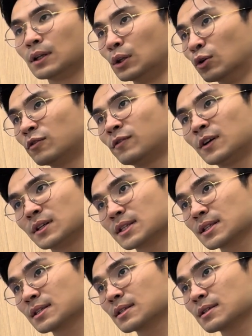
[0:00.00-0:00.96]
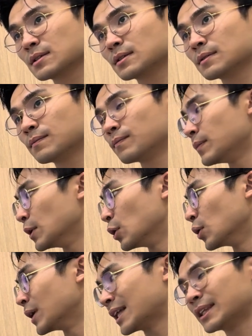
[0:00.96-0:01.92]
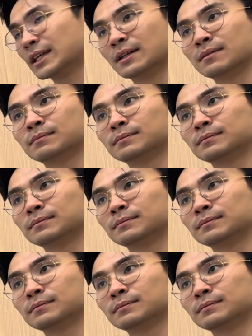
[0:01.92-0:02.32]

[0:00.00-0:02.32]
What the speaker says: No force, no nothing.